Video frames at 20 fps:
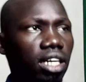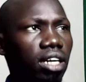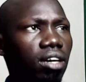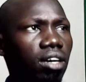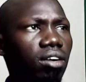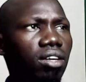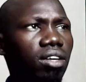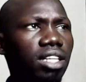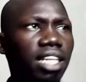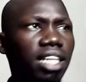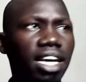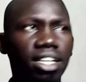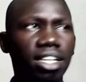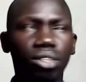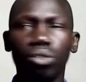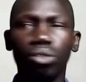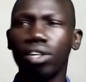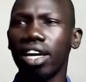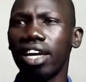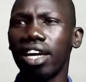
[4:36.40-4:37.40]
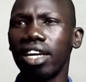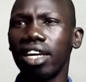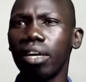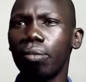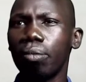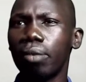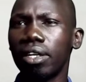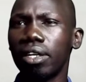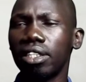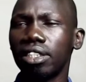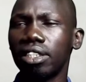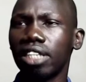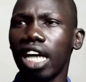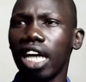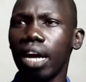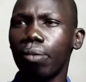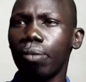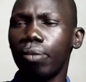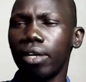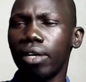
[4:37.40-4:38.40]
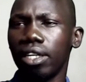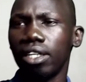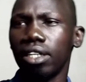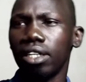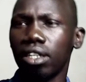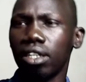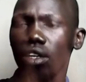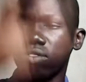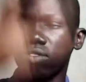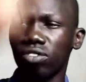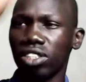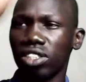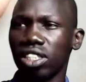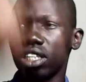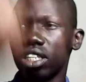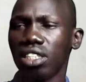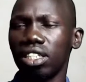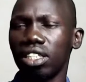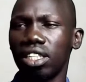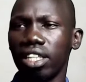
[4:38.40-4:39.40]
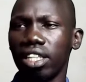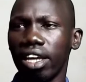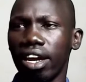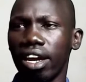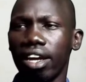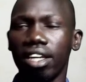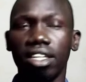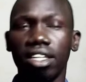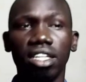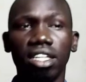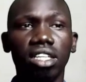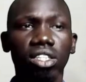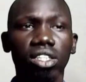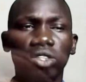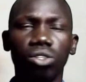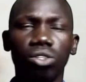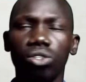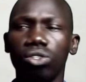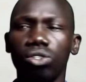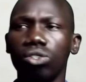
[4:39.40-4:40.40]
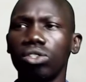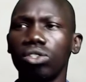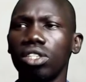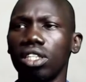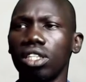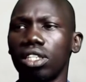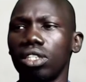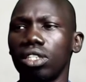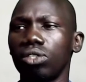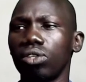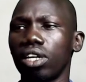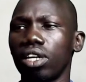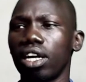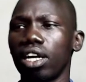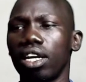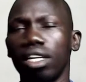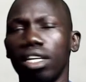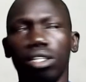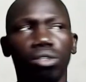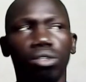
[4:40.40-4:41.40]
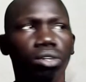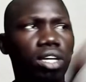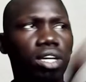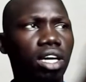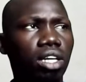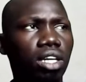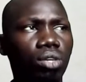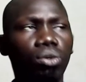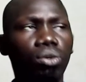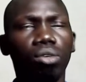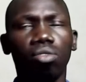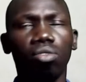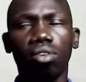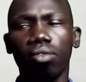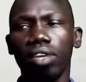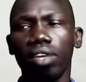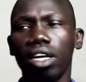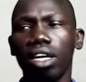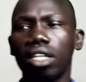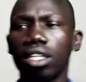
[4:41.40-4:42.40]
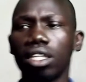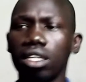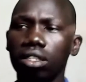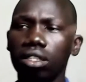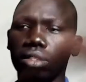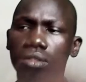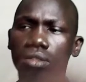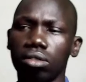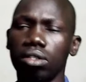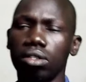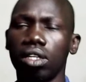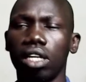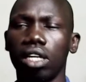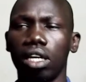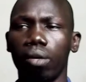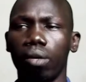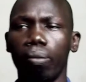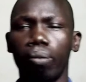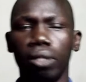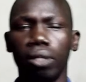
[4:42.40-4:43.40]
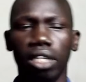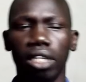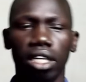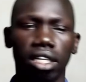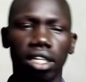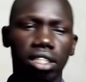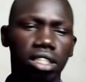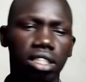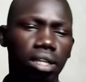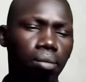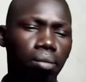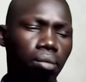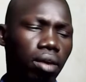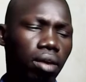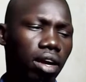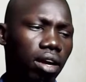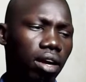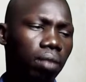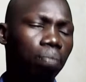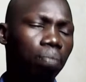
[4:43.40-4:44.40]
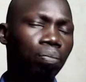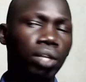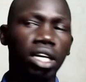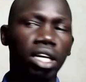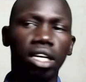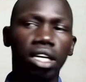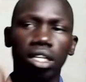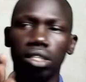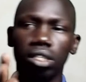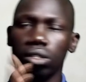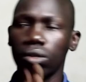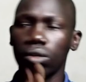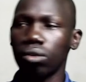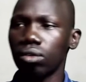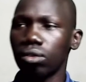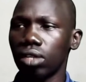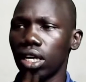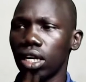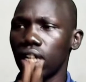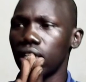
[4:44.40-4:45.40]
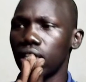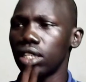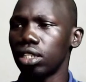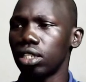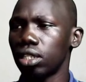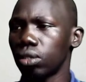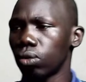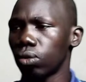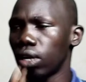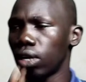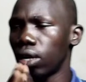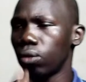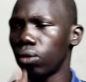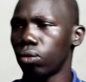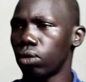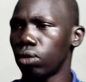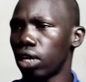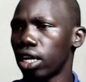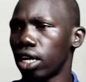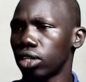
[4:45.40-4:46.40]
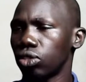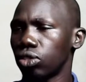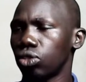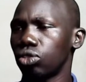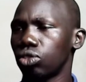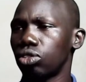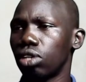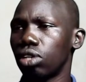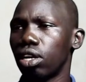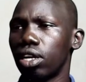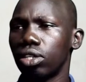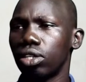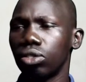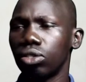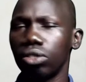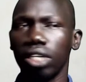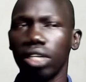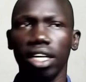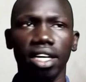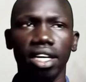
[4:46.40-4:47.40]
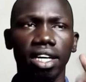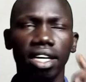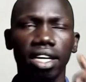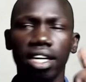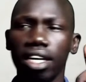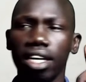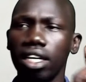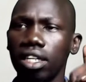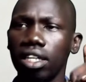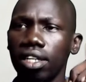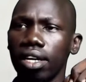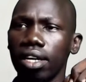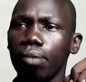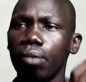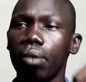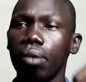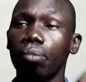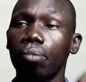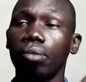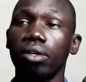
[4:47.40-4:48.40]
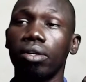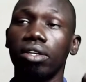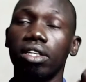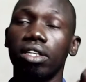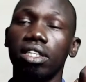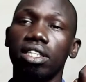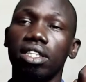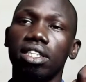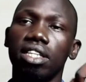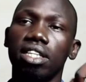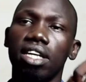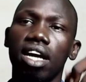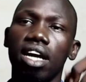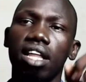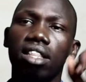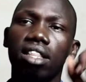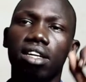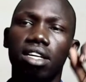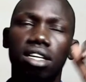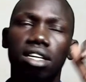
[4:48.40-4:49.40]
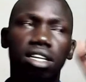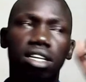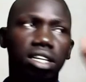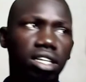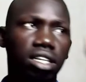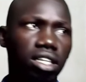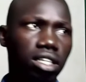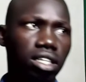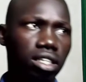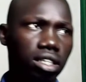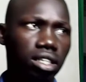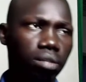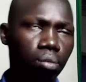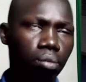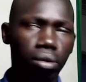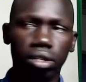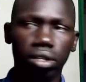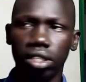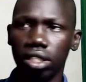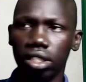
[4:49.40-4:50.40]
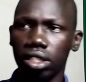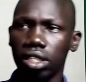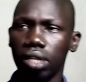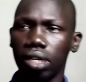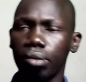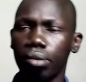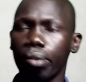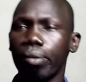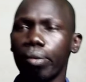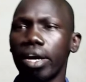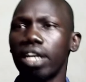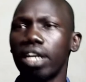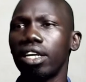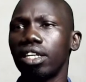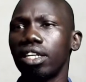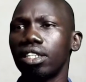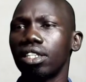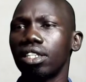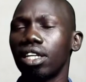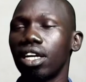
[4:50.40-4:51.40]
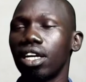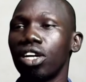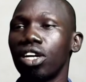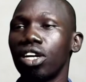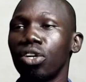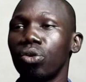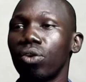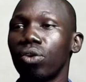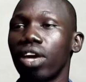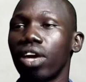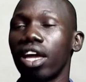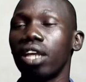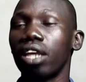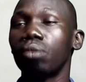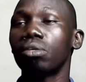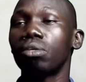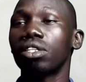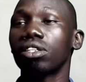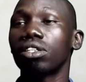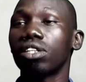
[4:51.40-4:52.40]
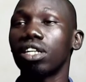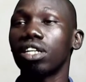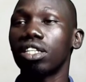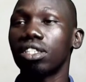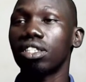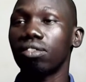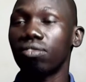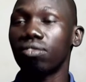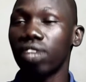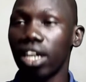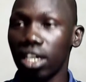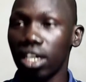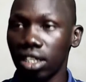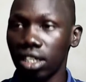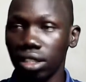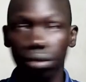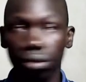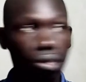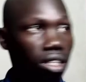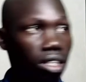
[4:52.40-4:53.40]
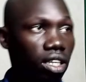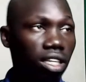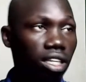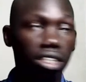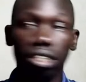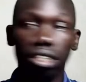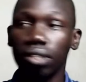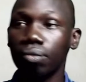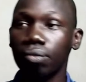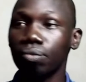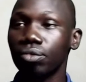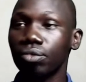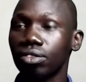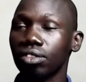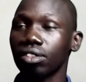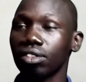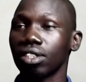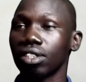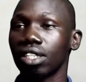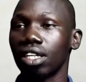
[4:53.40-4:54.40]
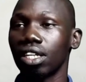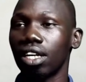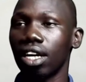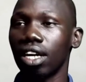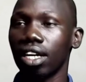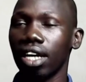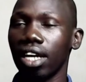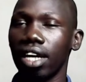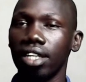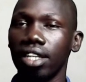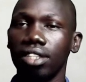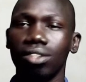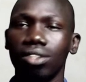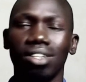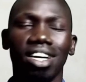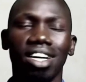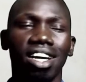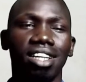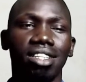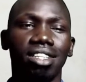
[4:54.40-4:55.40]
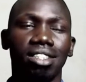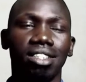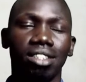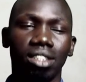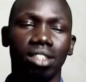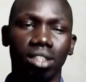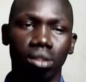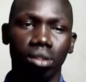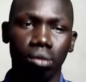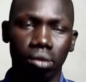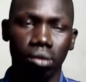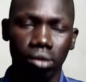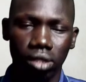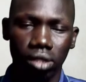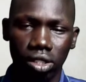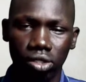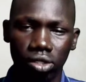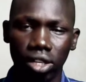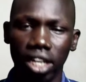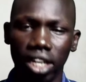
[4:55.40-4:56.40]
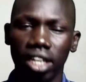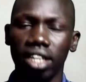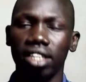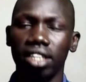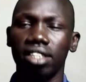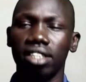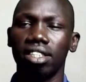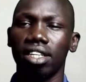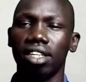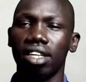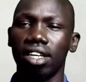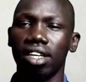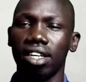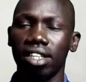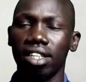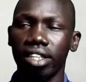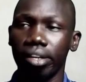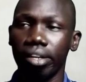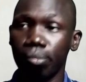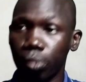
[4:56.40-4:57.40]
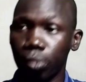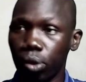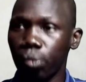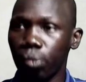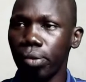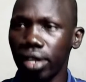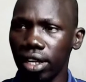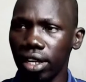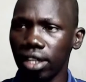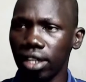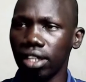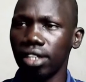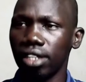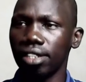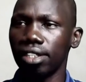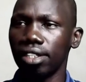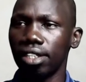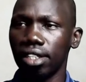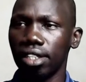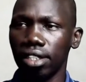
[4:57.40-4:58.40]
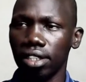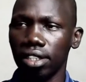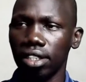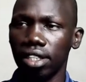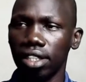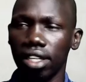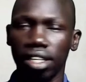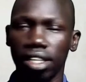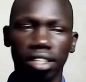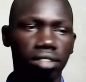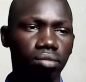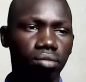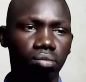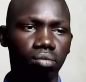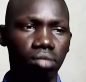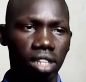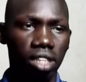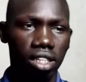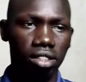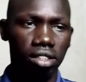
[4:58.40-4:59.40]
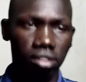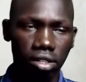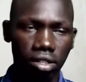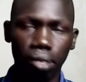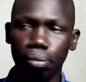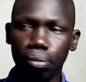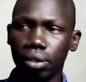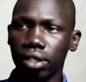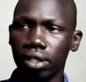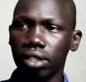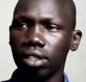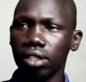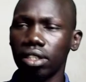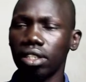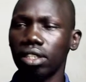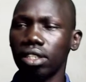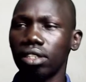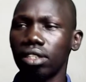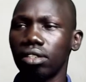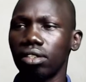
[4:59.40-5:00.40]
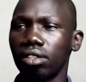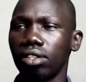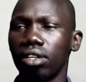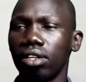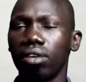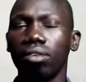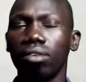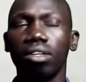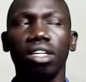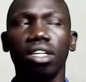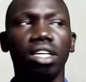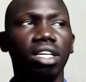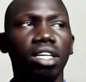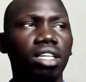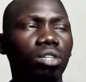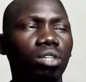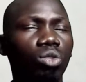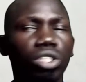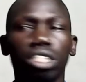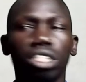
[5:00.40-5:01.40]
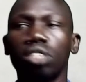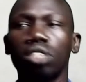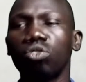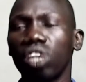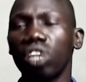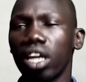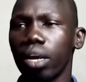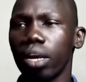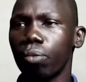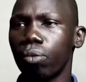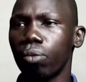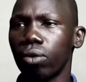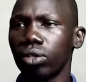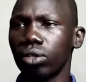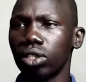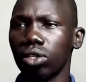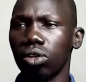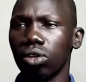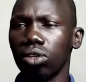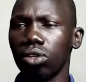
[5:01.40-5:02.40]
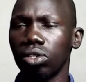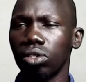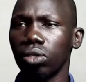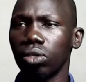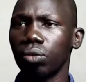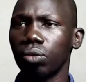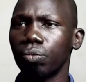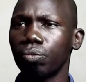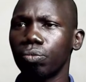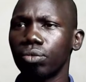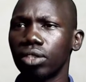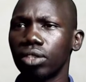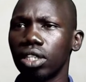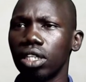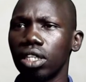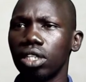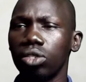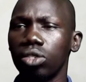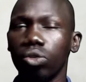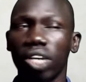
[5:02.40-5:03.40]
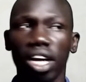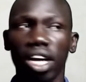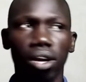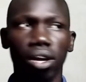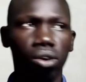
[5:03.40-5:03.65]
all that you can even type any conversation there and then you use it you can you can do it from here and then you uh, take it somewhere so uh, this is what I would like you to learn today and again remember the other uh, important stuff about this you can even create a virus with this okay you can create uh, a movie a, a description you know which is very important also. You can